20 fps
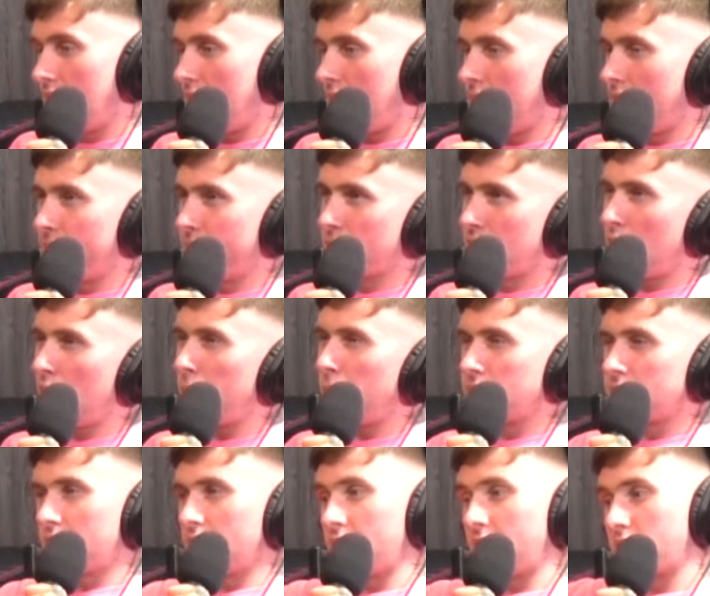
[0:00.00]
Um,
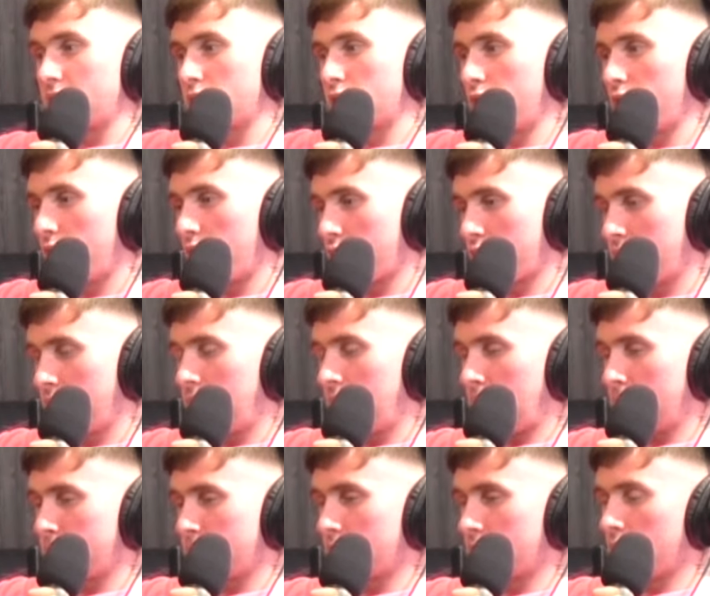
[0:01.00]
up until like two or three
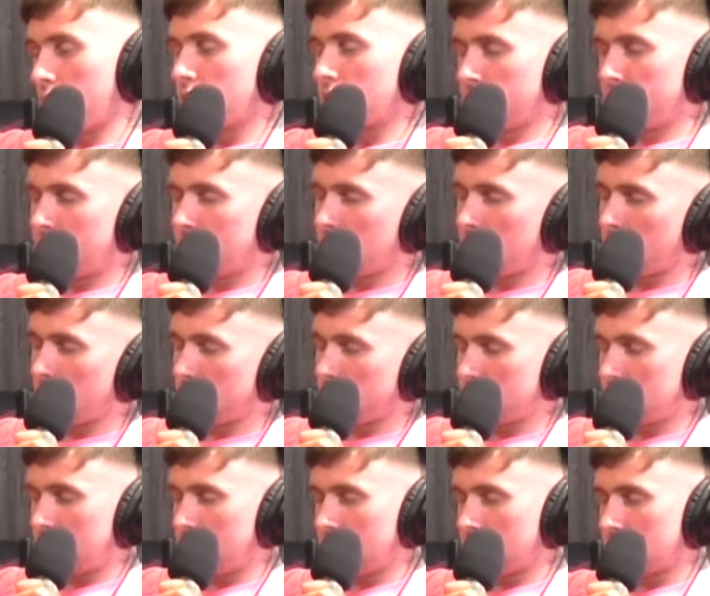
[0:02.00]
laps to go, because I made a couple of
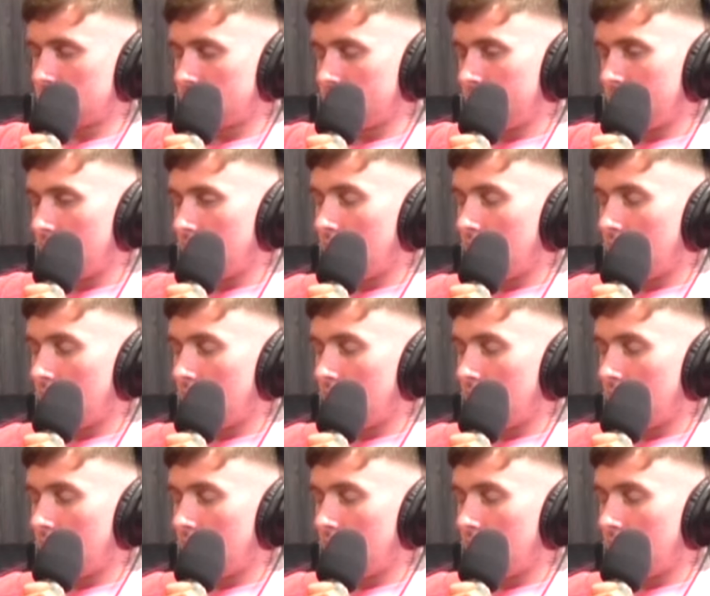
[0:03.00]
mistakes.